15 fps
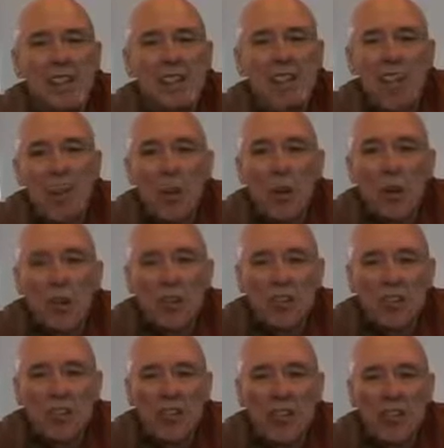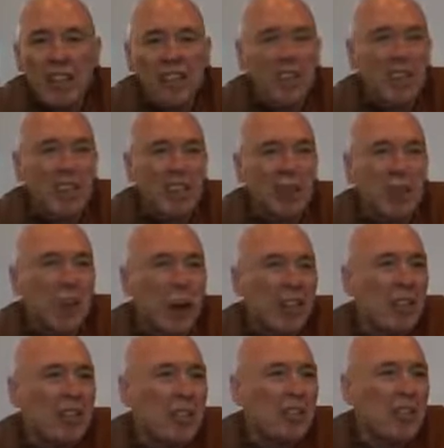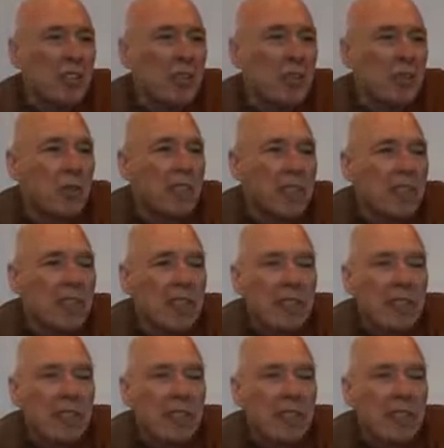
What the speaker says: Then the horse trainer says, and what do you do